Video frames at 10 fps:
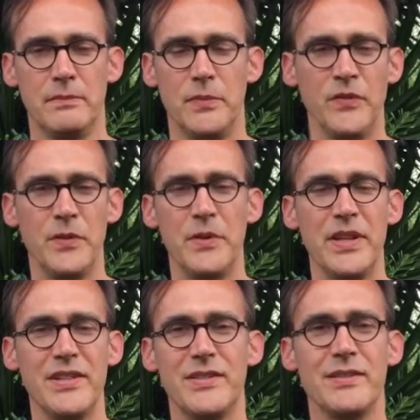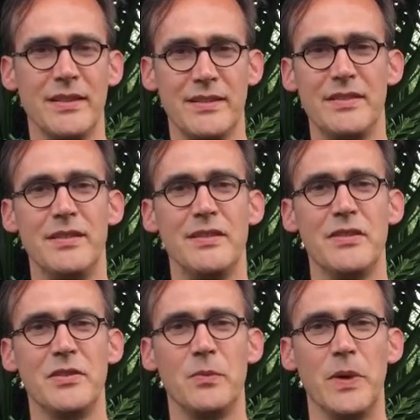before this existed
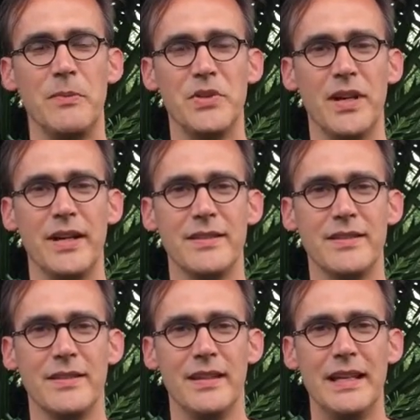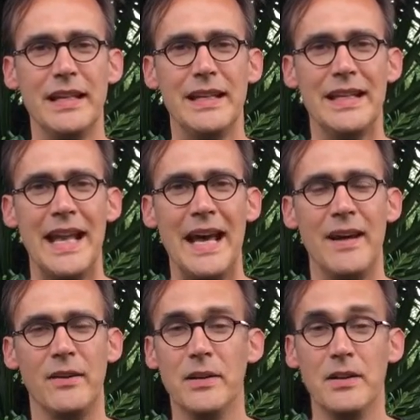just on websites can
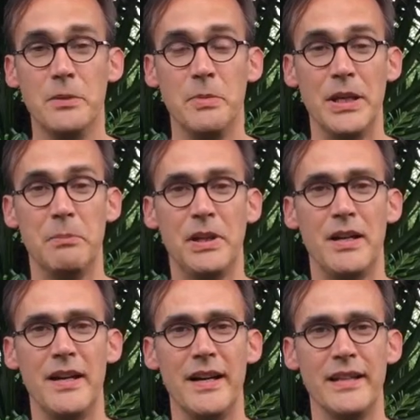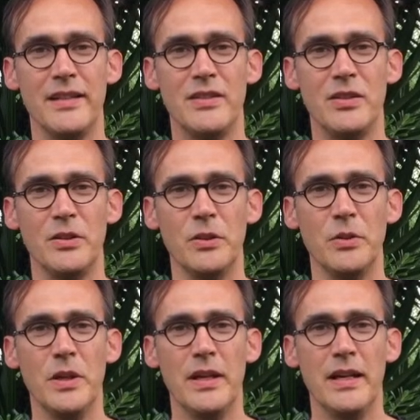now be applied to
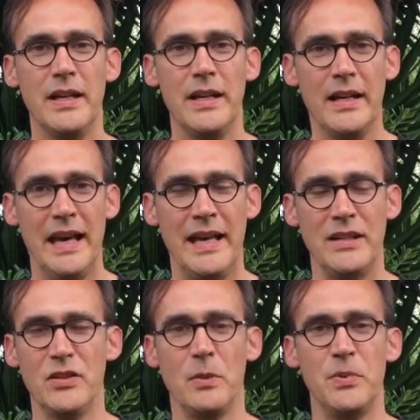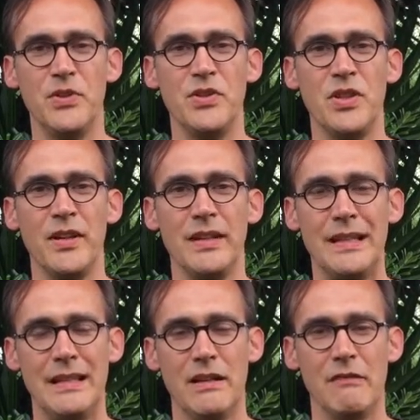a shopper's
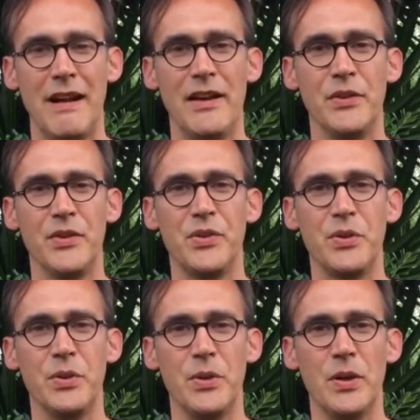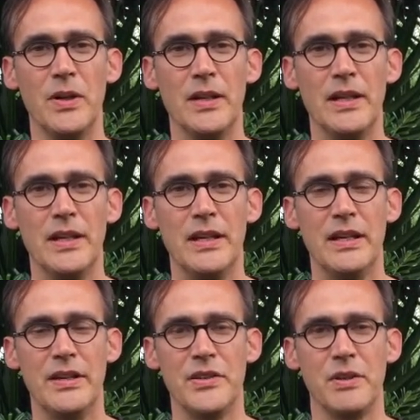journey around a store.
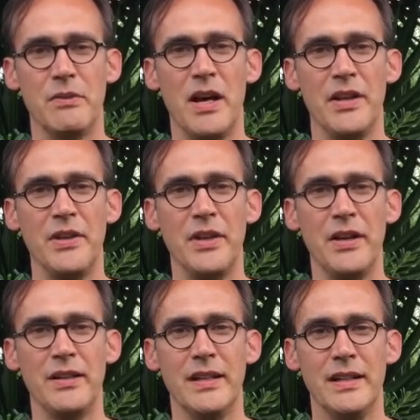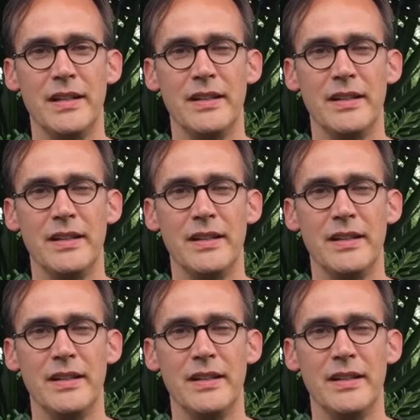So rather than